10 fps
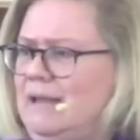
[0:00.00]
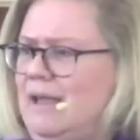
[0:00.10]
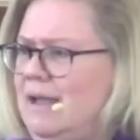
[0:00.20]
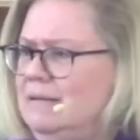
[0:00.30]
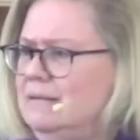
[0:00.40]

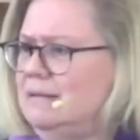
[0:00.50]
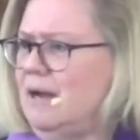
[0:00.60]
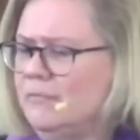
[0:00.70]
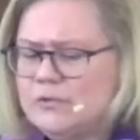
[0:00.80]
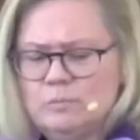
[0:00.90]
and
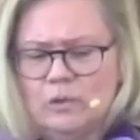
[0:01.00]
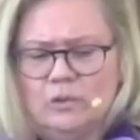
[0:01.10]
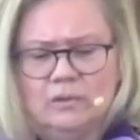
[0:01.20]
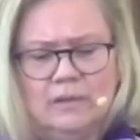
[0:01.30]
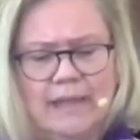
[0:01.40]

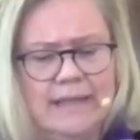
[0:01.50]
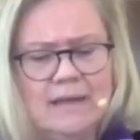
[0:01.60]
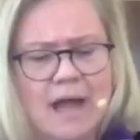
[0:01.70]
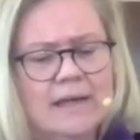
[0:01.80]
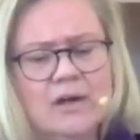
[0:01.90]
comfortable and
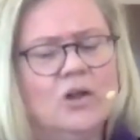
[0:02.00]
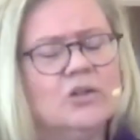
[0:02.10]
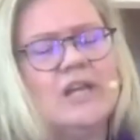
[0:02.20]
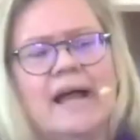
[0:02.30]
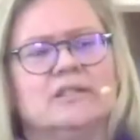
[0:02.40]
not at all
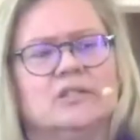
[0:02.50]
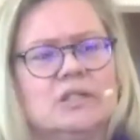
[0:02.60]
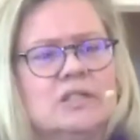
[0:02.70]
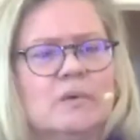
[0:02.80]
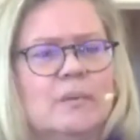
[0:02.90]

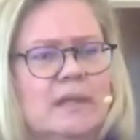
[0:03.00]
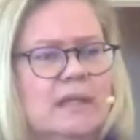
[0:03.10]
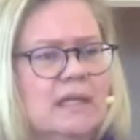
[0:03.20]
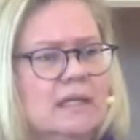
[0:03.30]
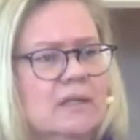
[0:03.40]
challenging to what we
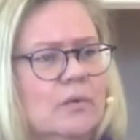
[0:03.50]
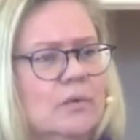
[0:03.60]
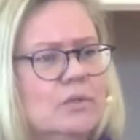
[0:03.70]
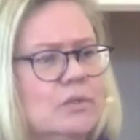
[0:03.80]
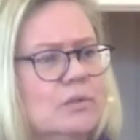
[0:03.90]
think
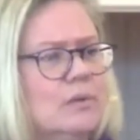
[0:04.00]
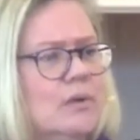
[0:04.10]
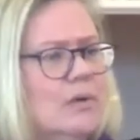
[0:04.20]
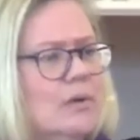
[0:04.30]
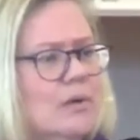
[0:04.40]
or do
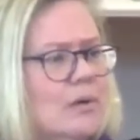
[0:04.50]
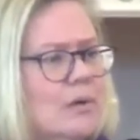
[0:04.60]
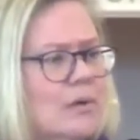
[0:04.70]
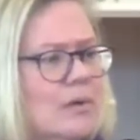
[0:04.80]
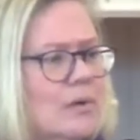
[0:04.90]

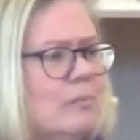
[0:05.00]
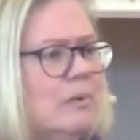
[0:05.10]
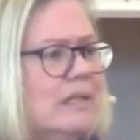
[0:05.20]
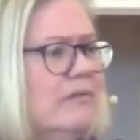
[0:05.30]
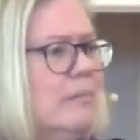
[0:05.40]
or
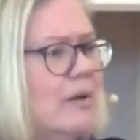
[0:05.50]
believe about